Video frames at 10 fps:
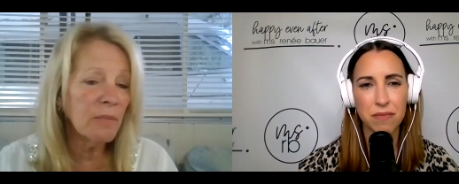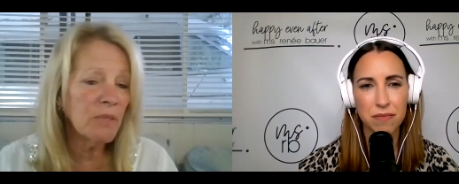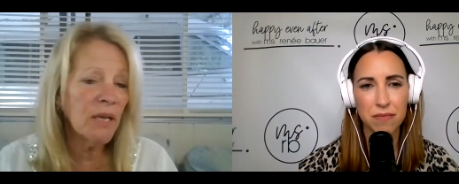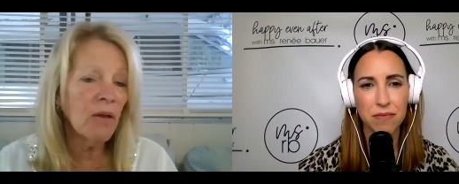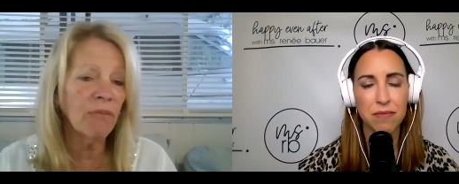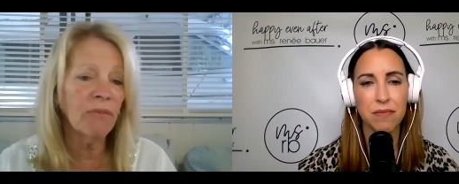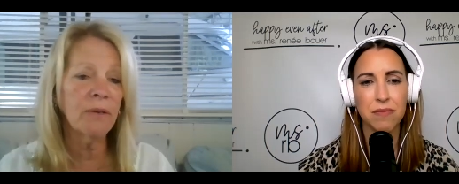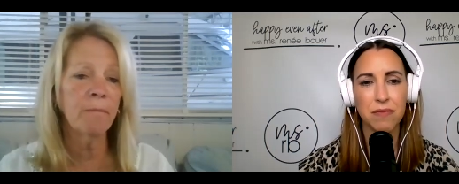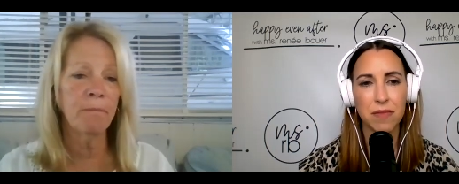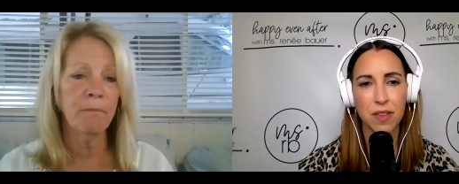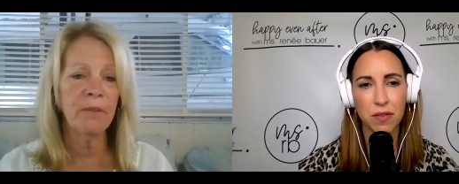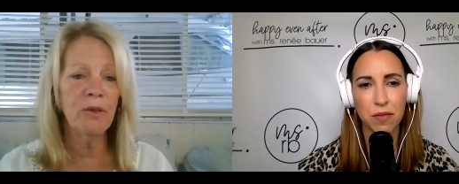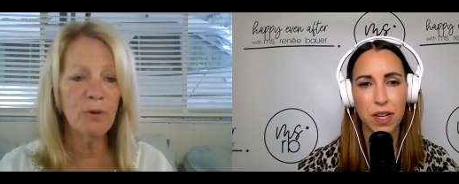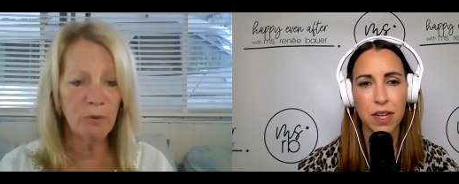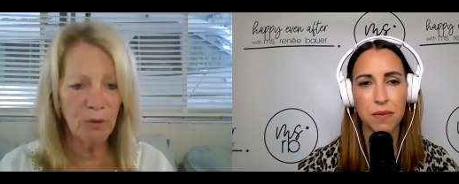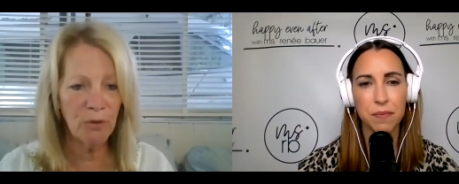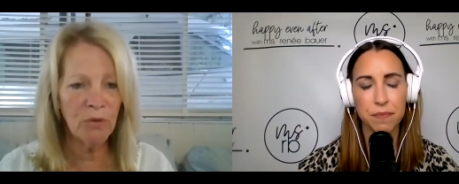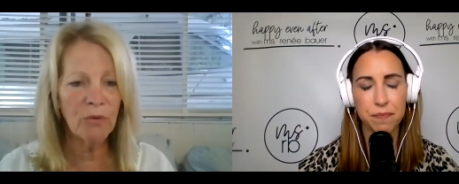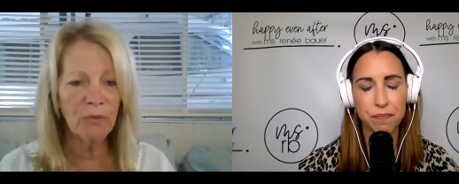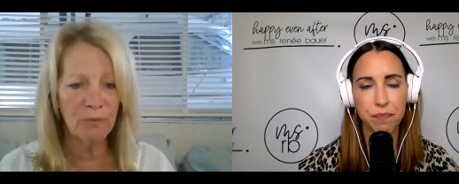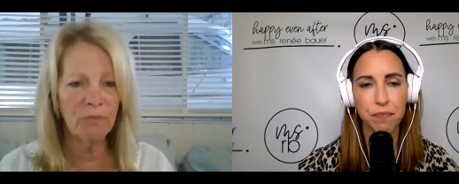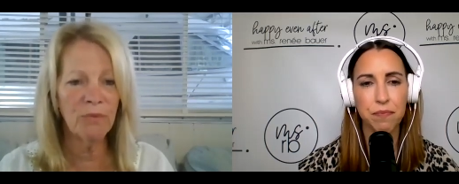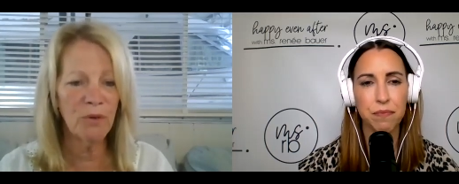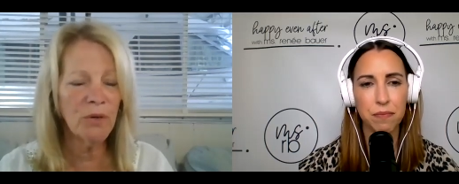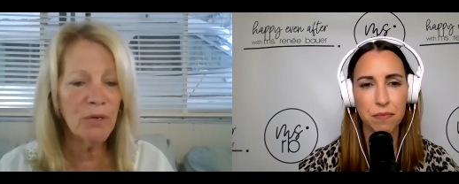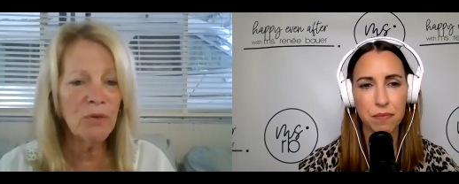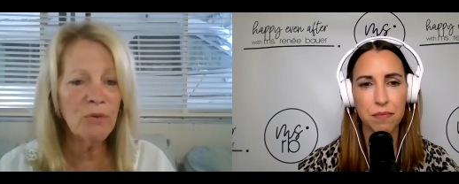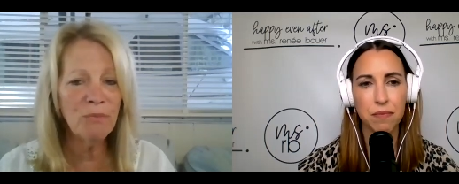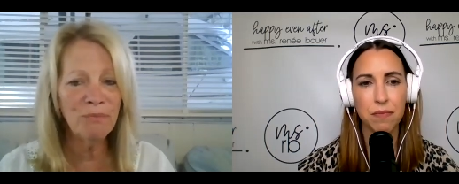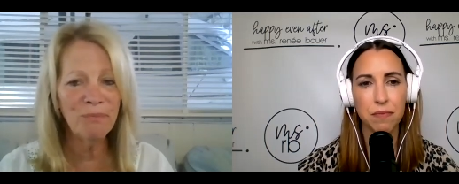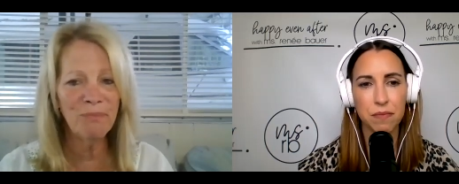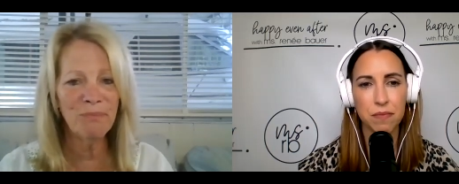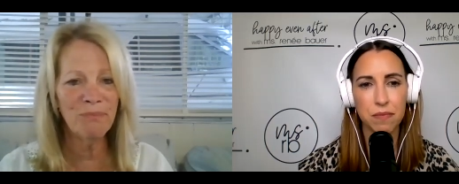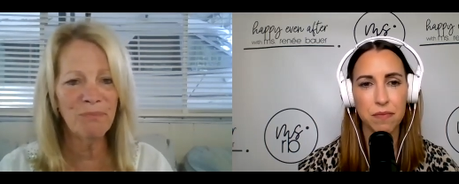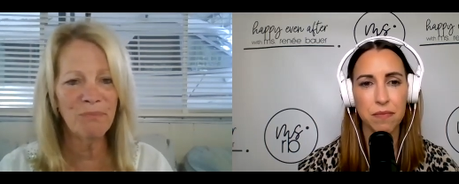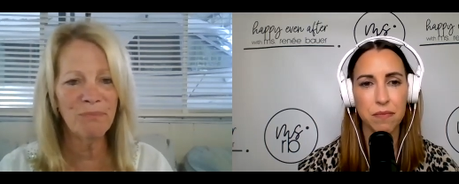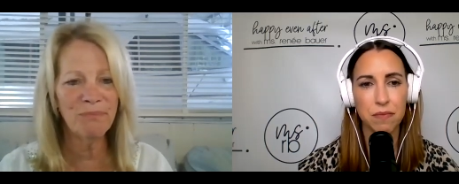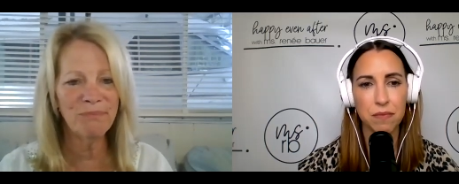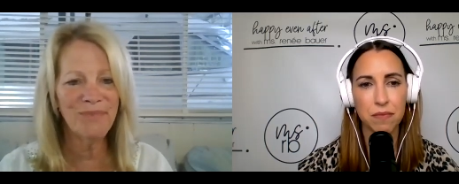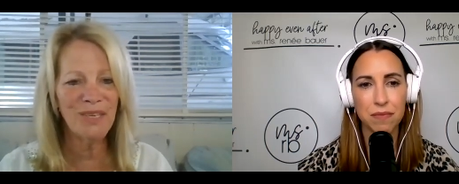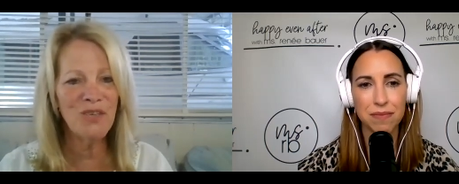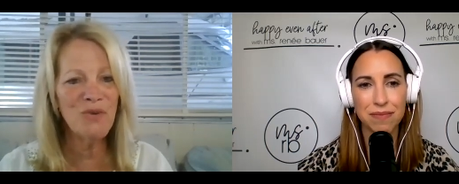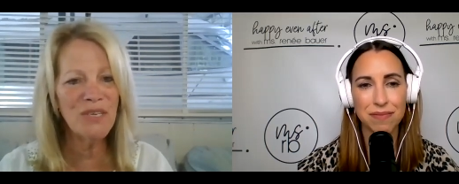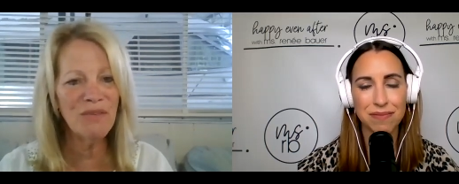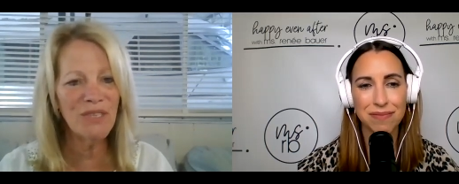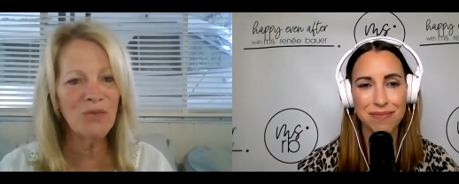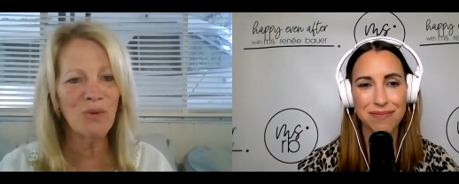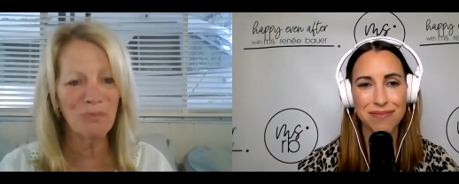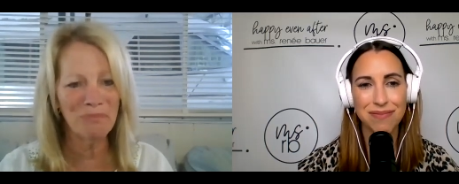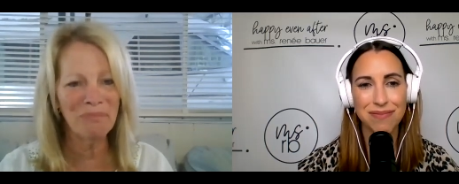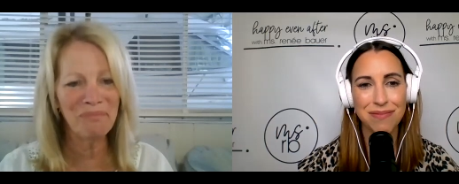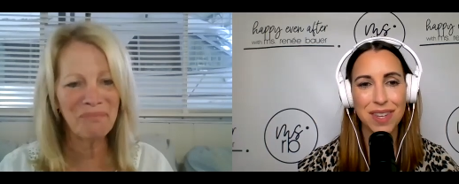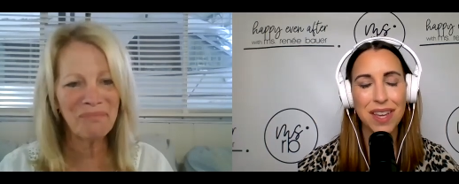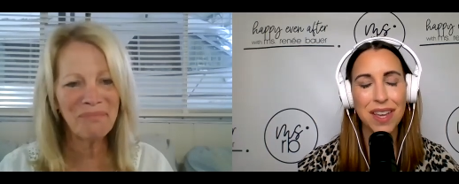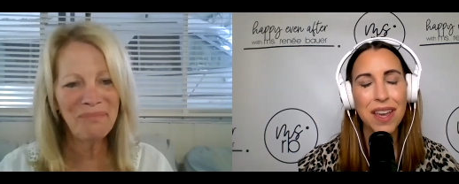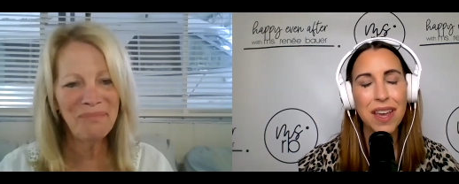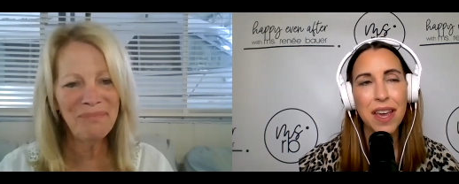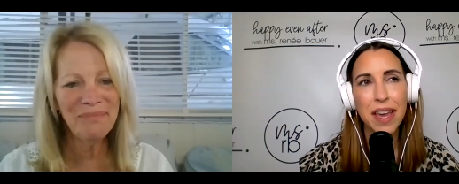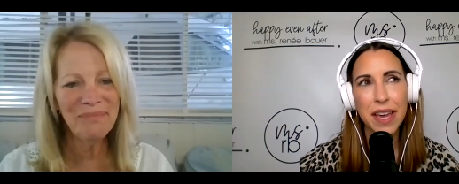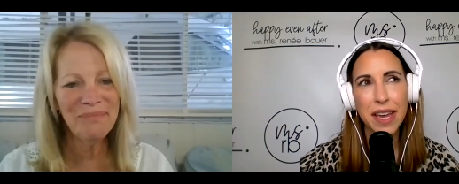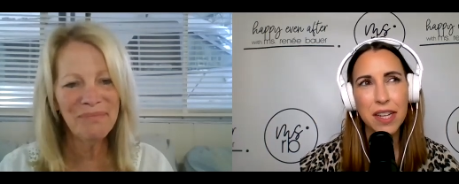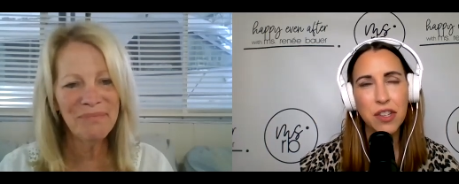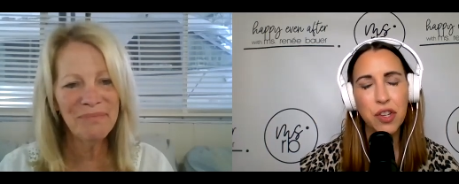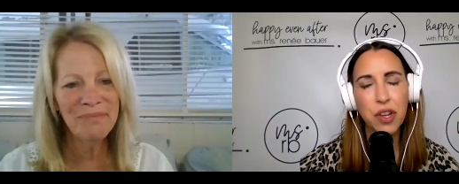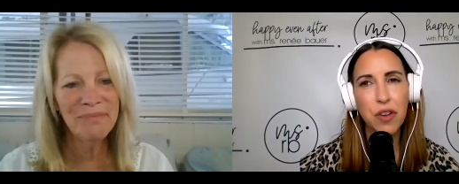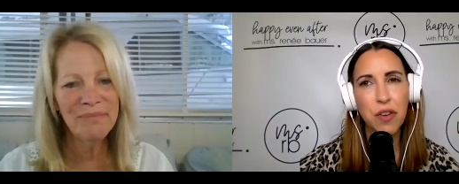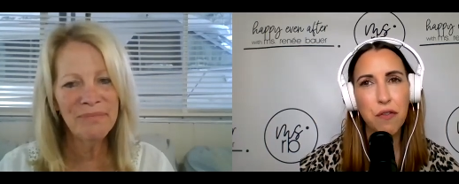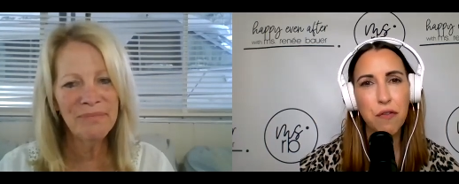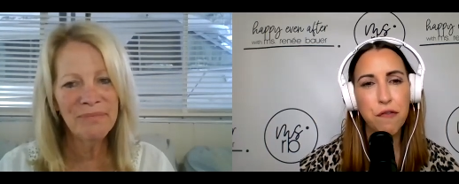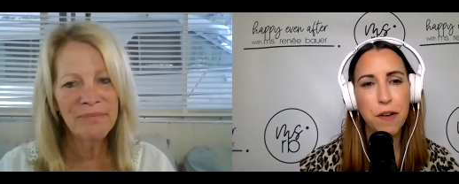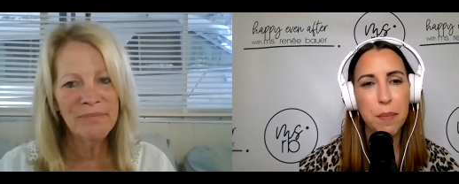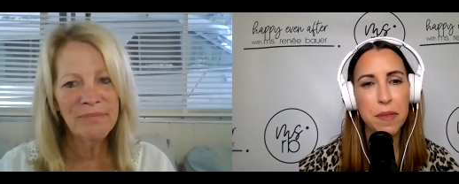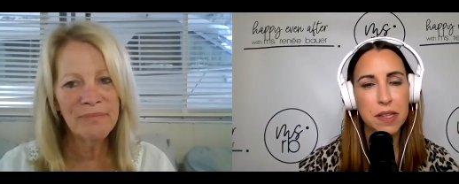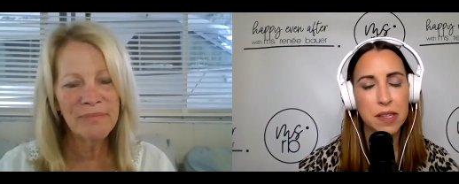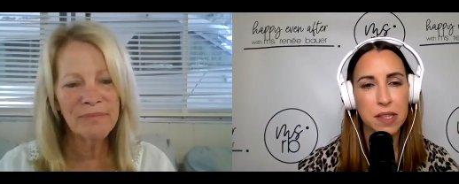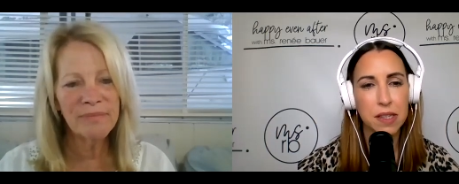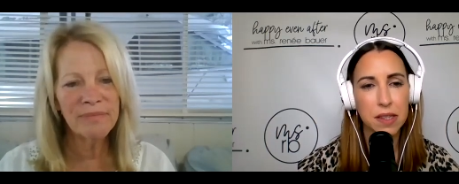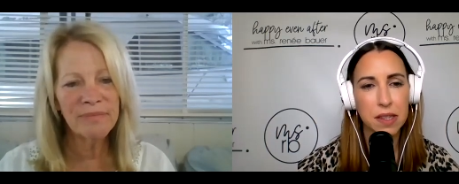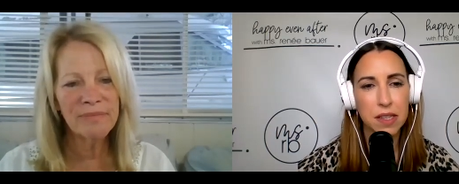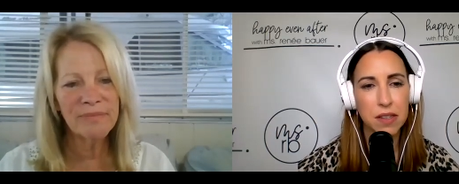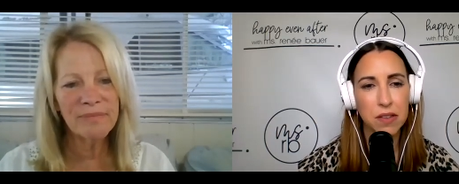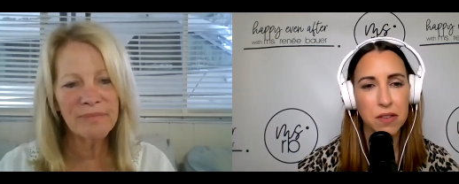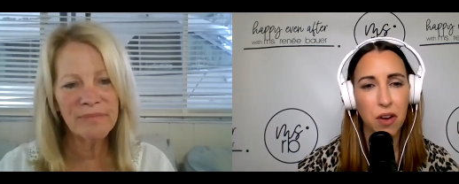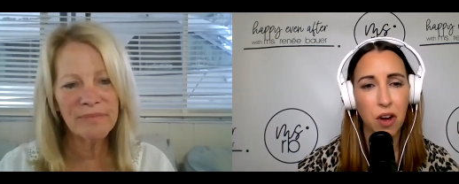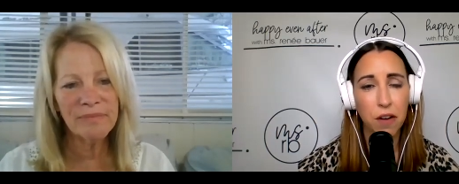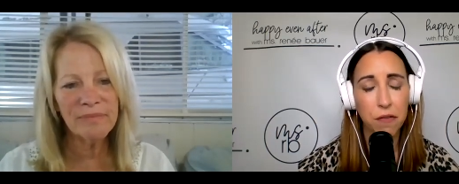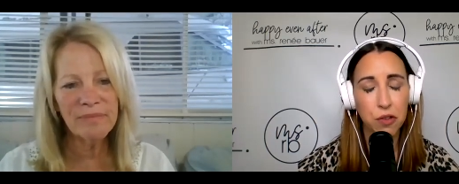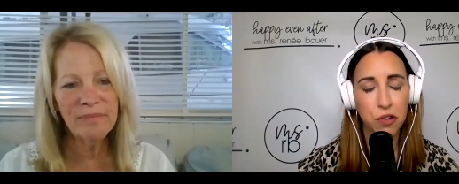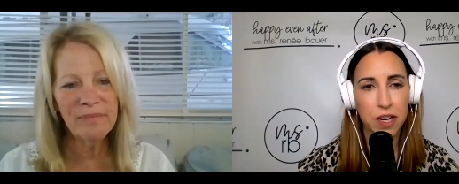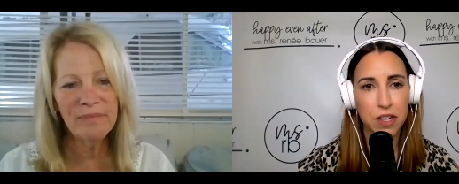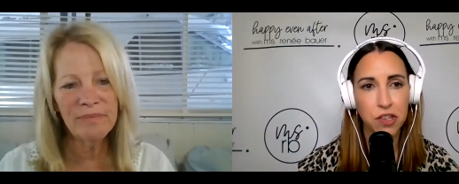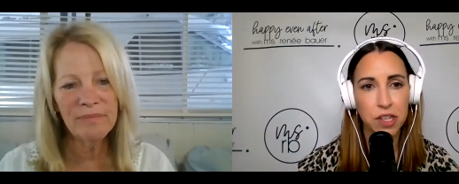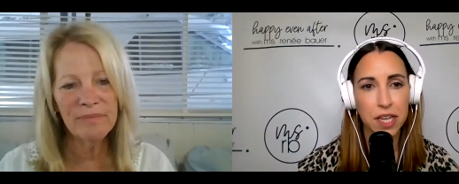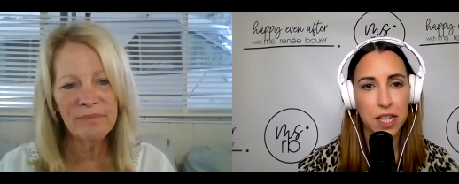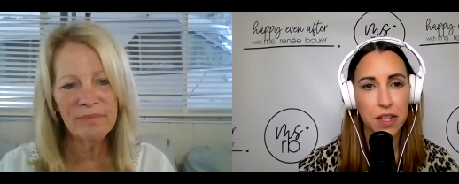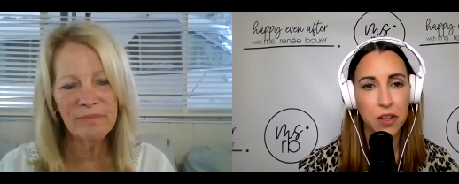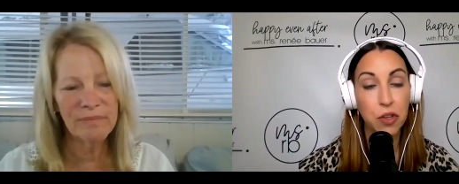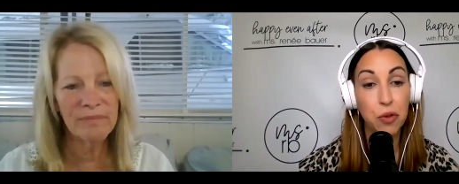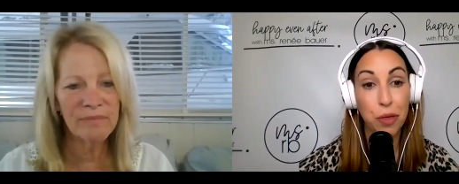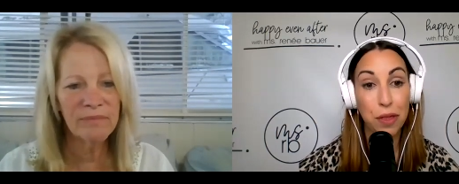Speaker 1: self you're right. you're, you're a new a new individual
Speaker 2: and from this this awful tragedy you